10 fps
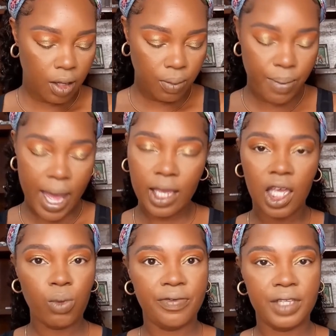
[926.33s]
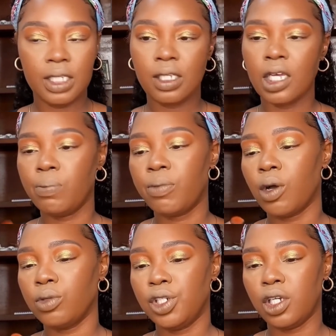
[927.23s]
Back in with the same
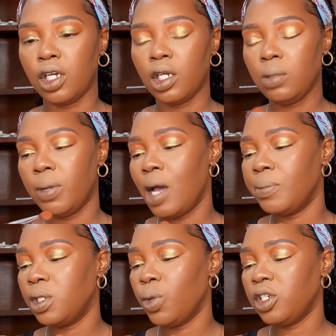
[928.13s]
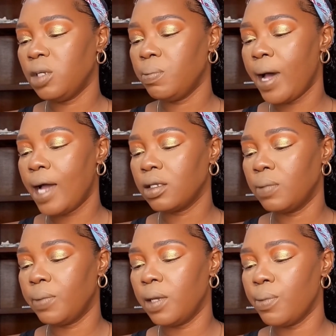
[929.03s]
brown shade, but I'm switching back
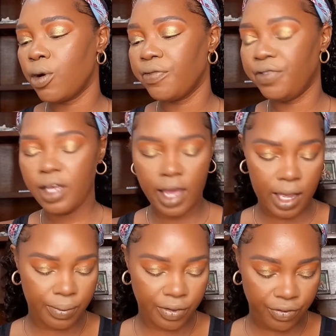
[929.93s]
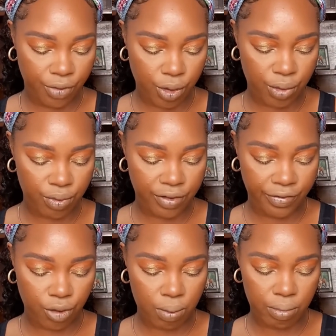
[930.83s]
to my Morphe
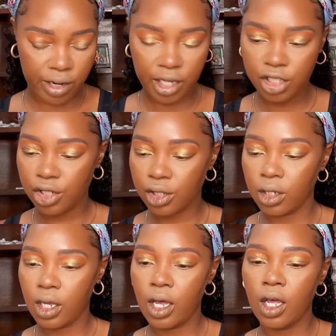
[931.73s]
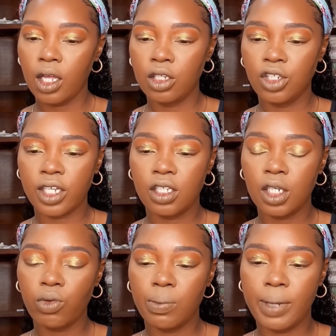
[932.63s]
M434 brush just
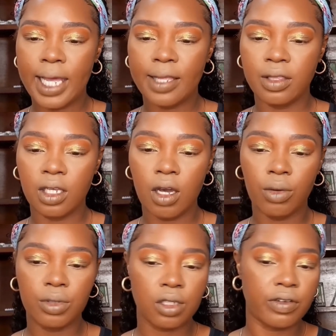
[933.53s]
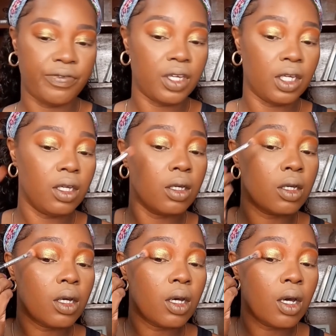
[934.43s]
to reblend the outer V
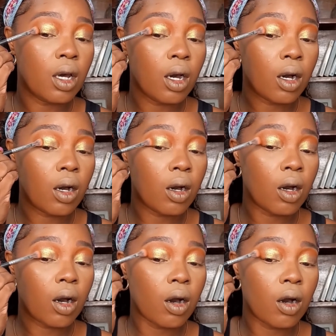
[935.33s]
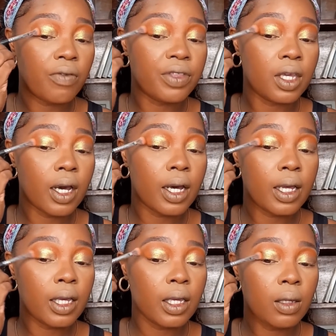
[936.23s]
of the
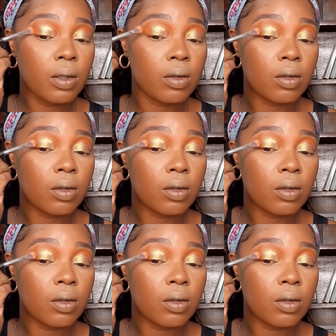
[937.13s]
eye.